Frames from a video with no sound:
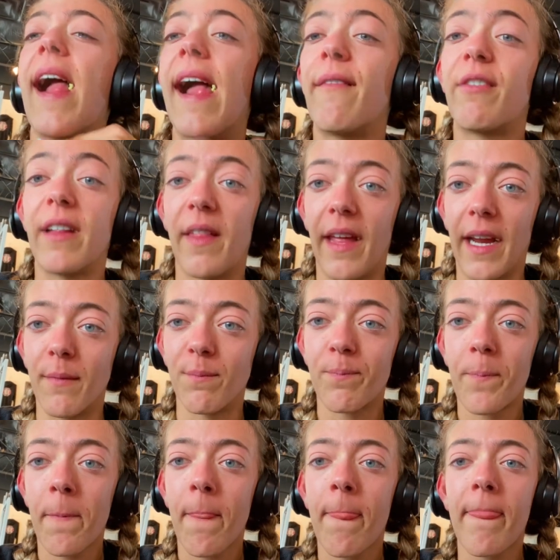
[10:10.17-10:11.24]
everything
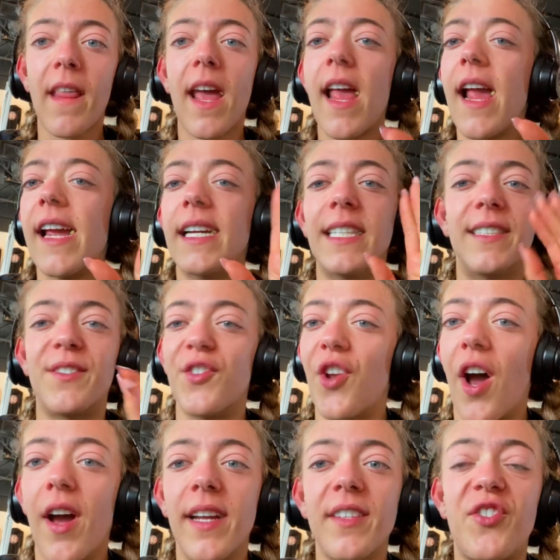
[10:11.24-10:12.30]
is
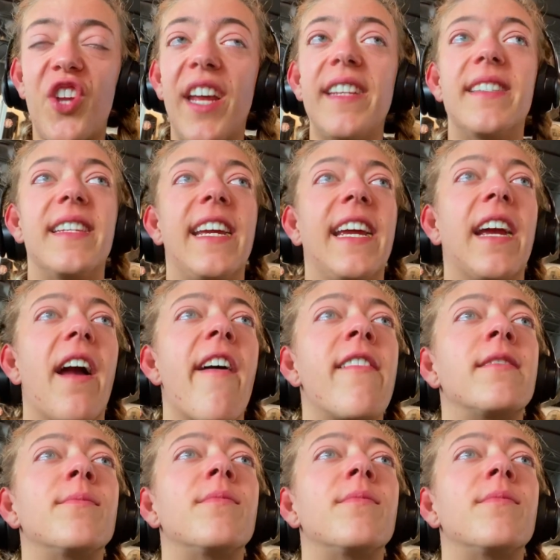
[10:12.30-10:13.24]
not chasing